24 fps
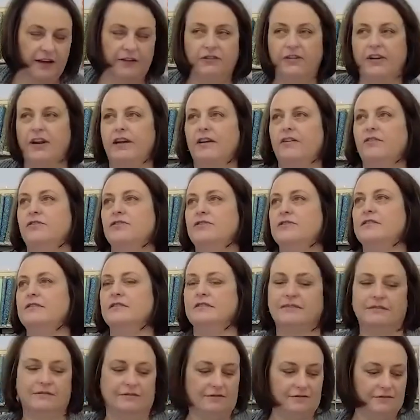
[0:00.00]
When I was
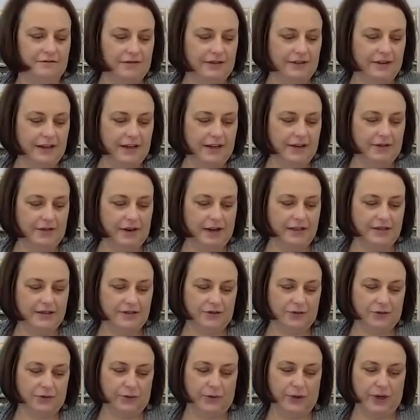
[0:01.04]
in grade
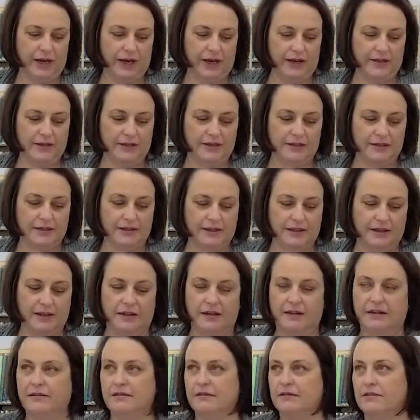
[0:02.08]
school, we had to sing
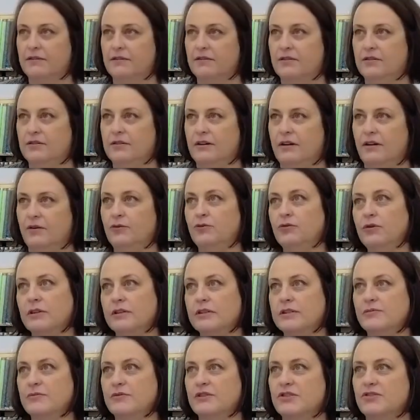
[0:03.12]
the "Oh
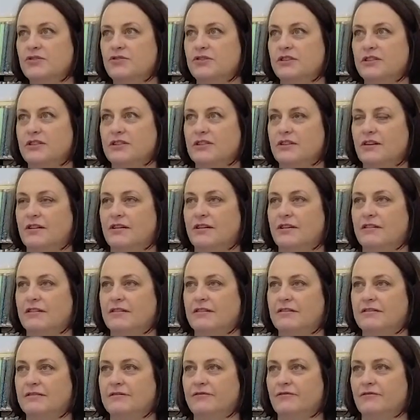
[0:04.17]
Christmas Tree" song.